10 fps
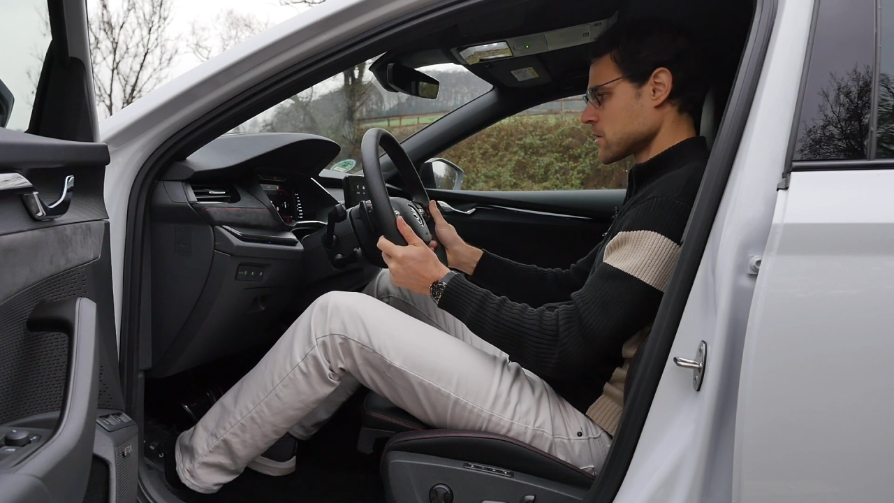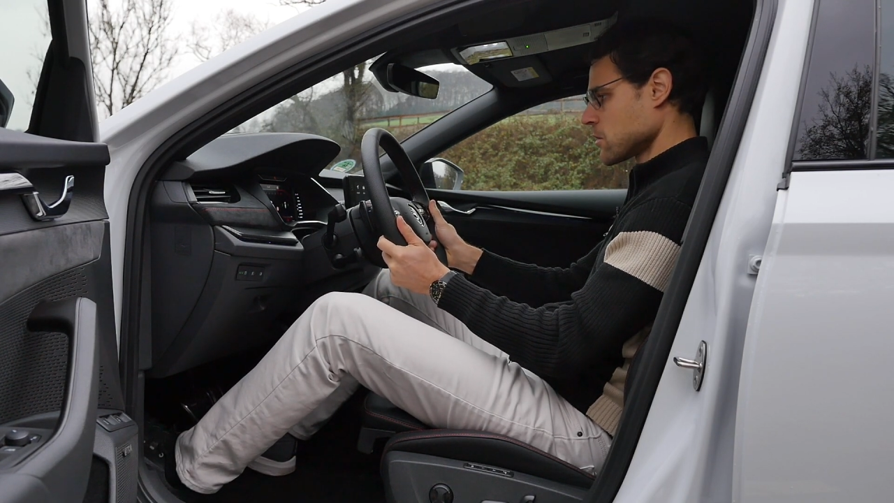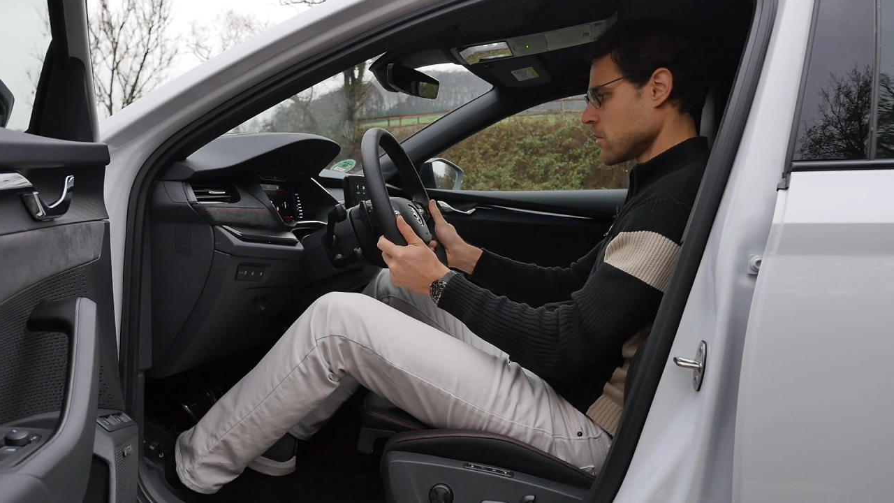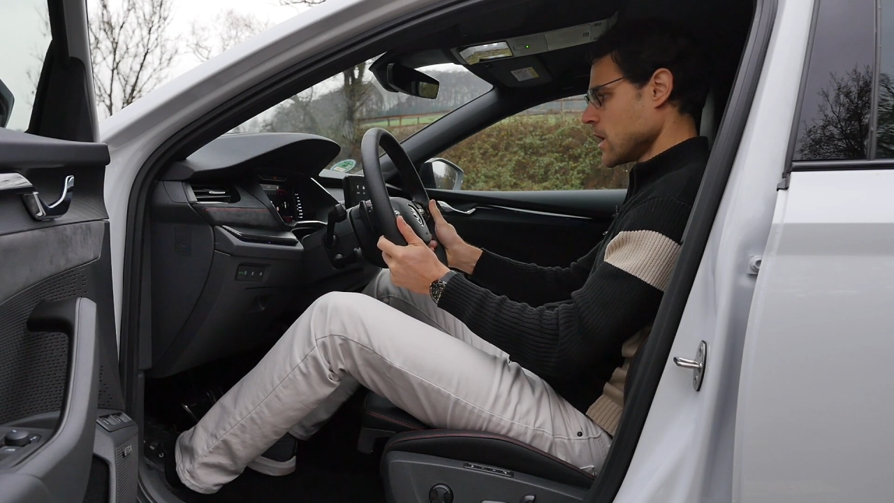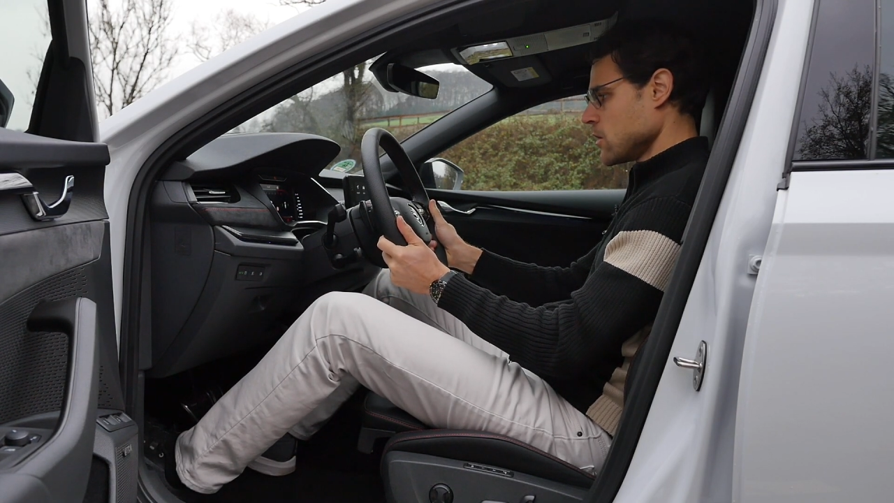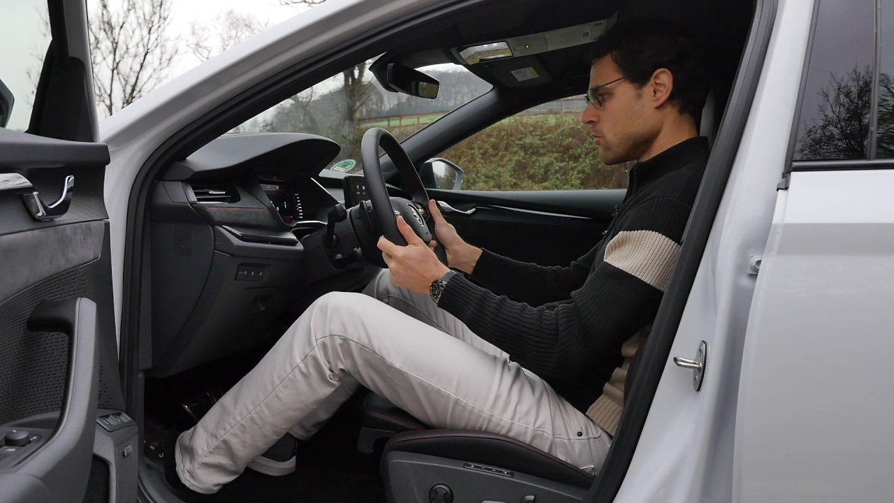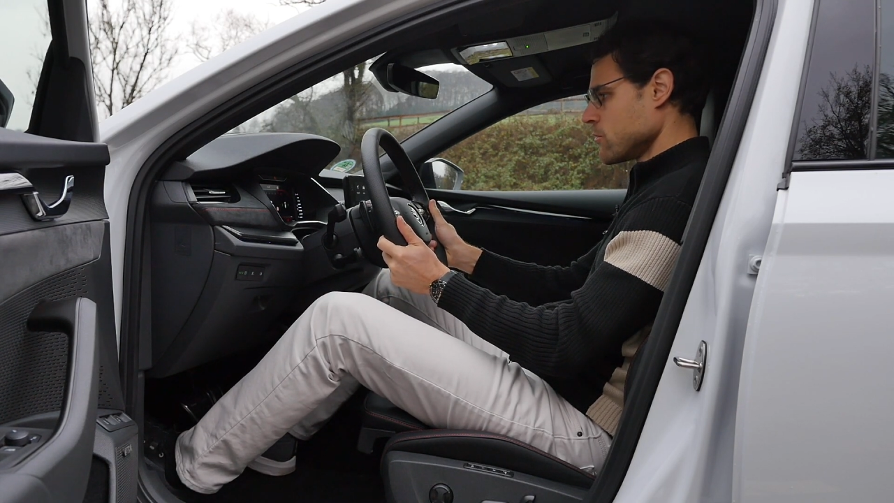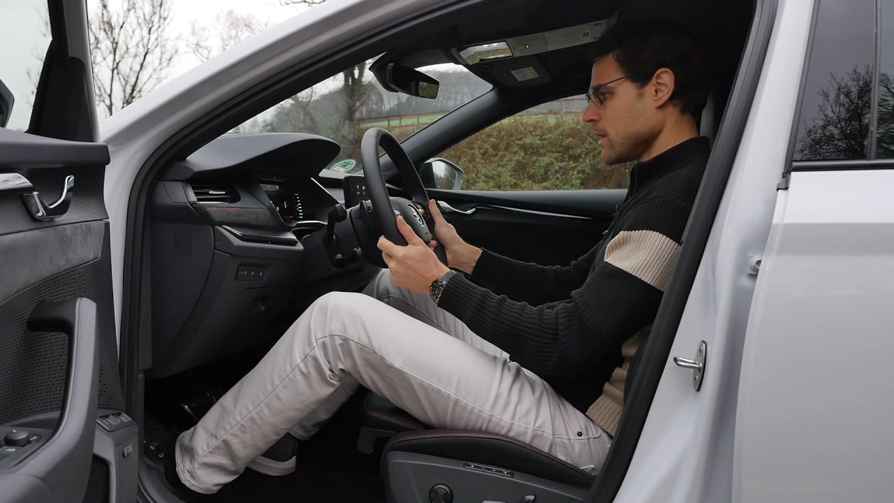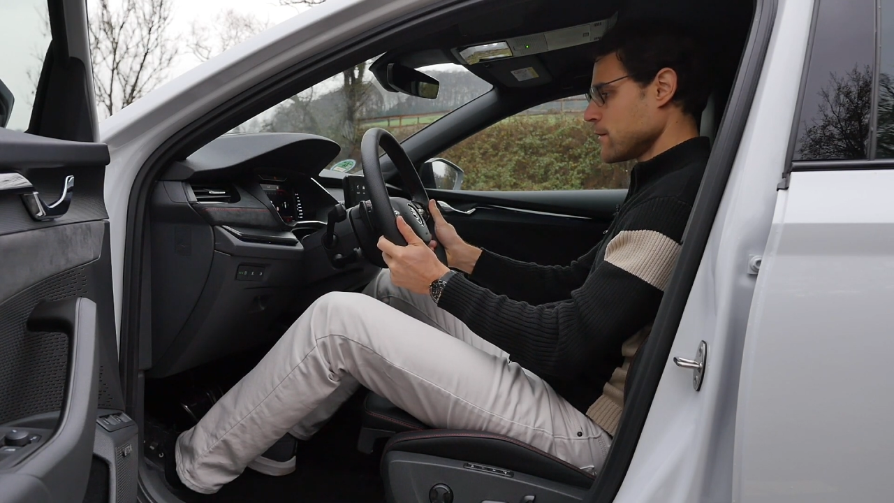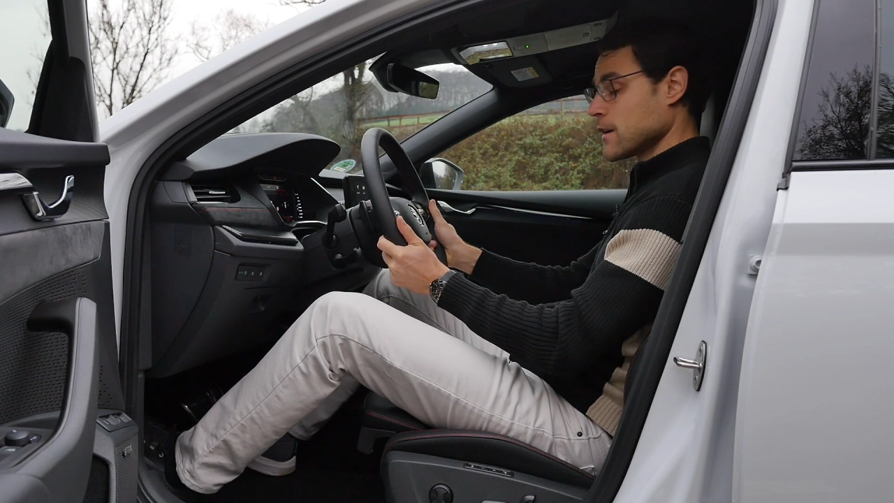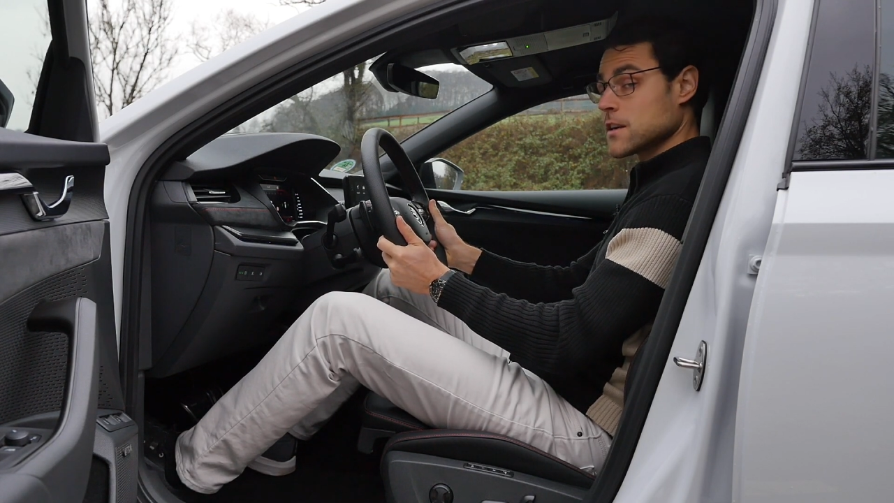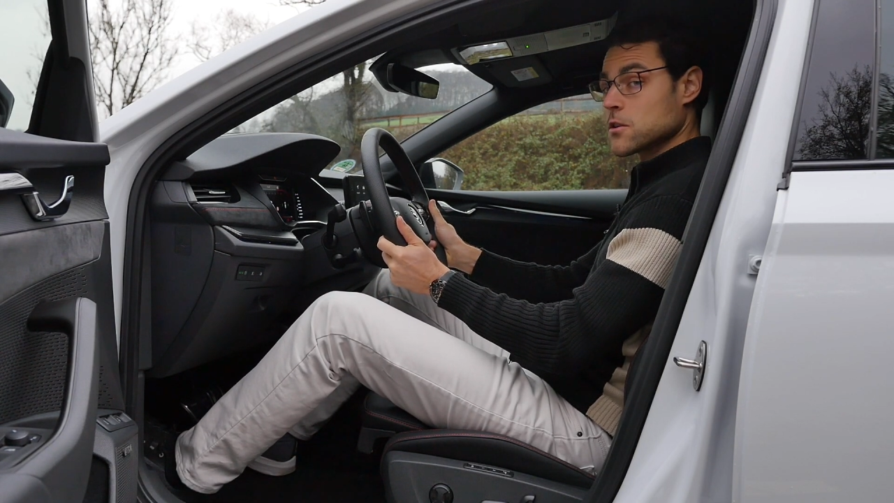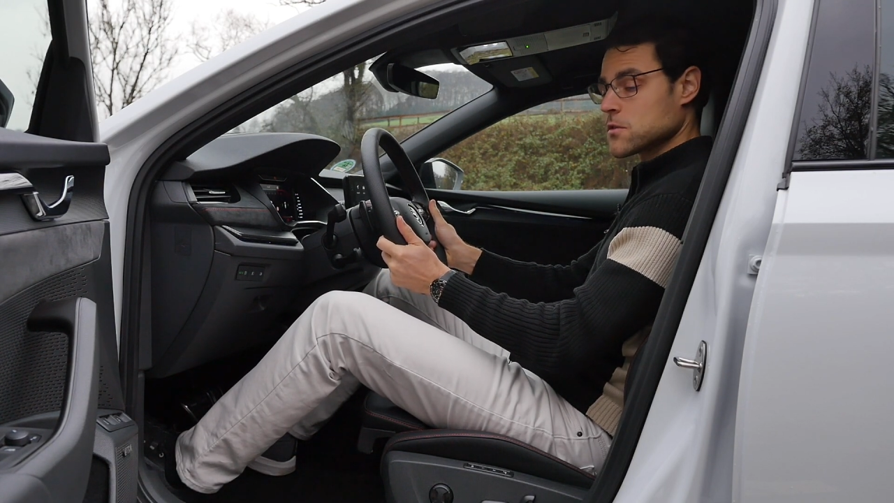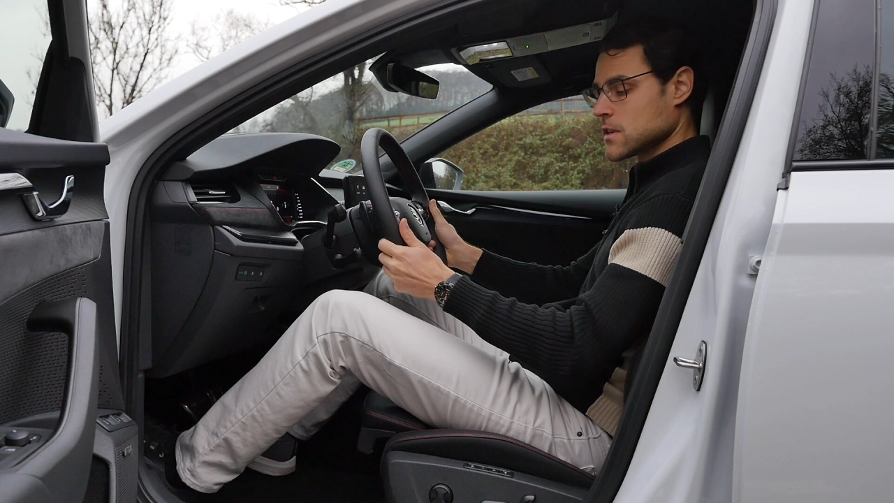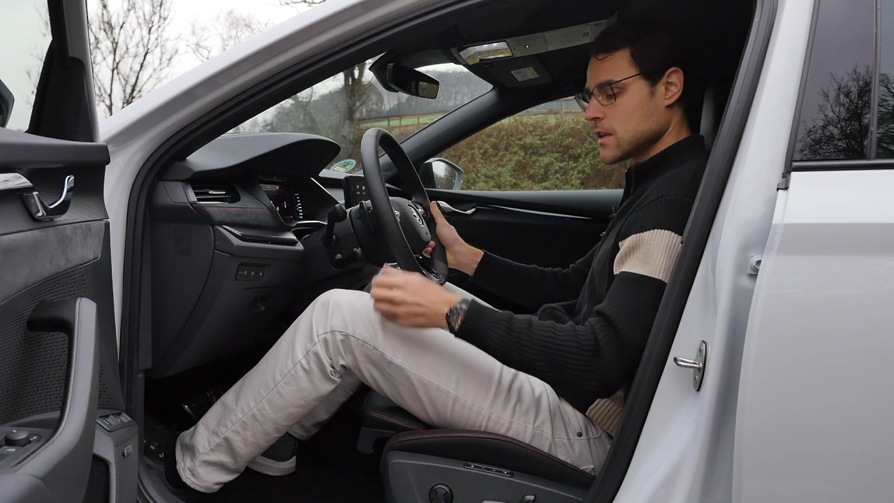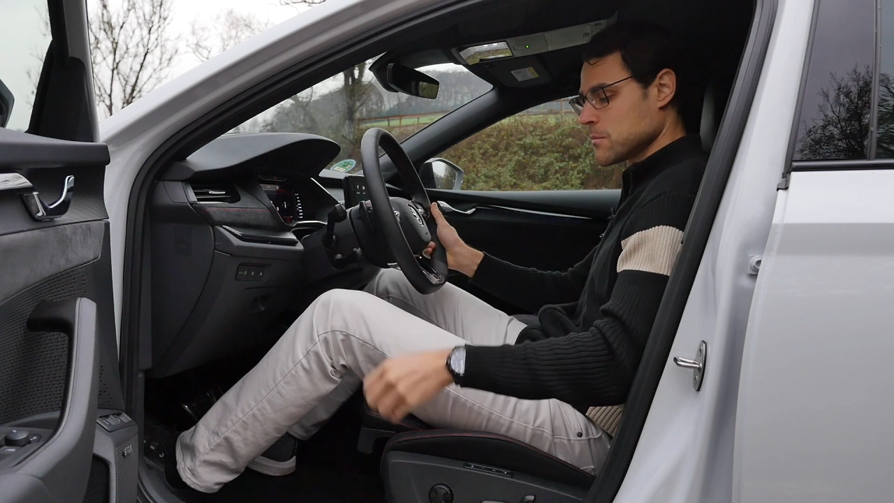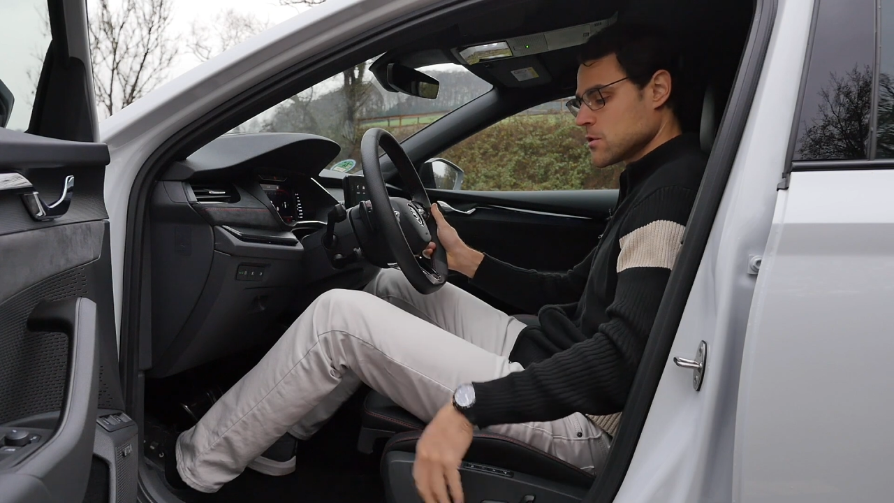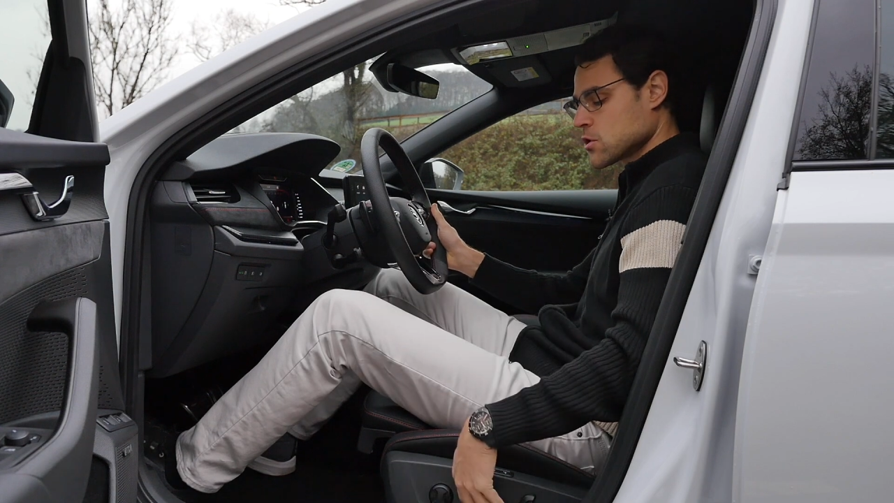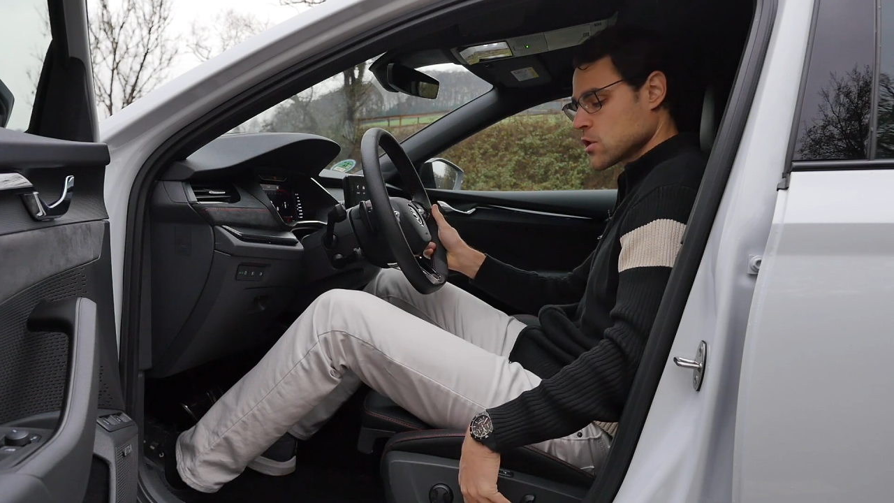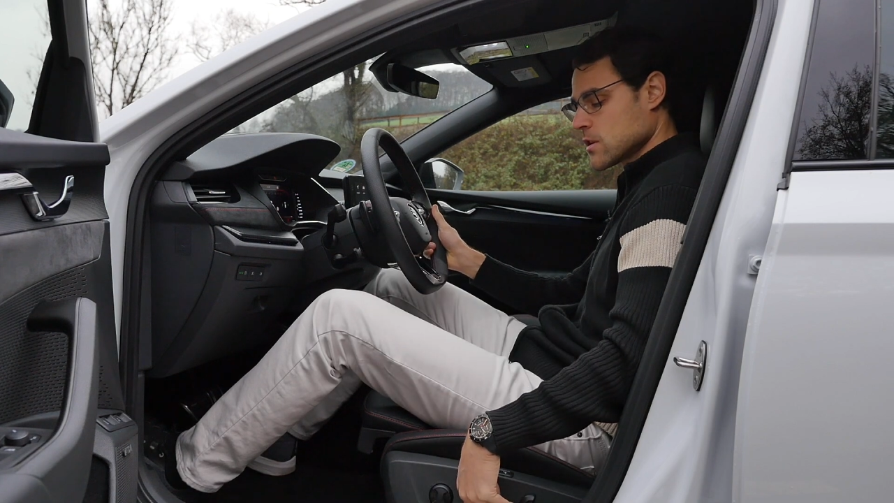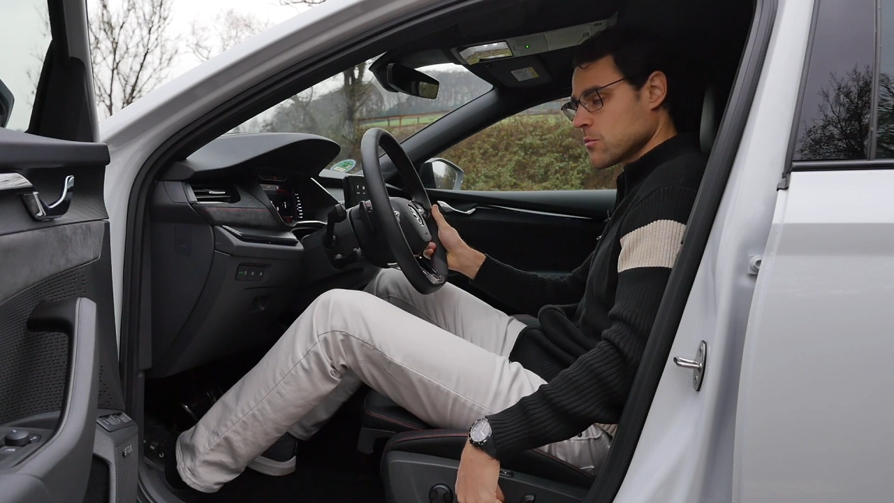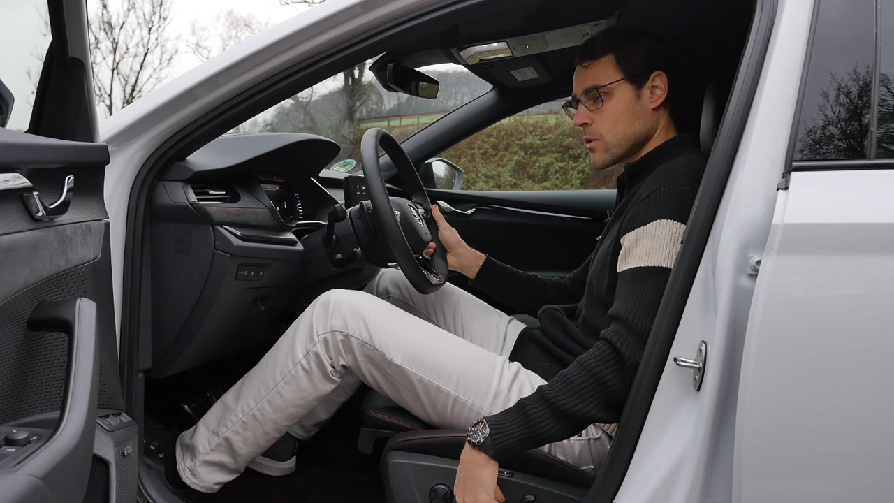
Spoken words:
So you really find a good seating position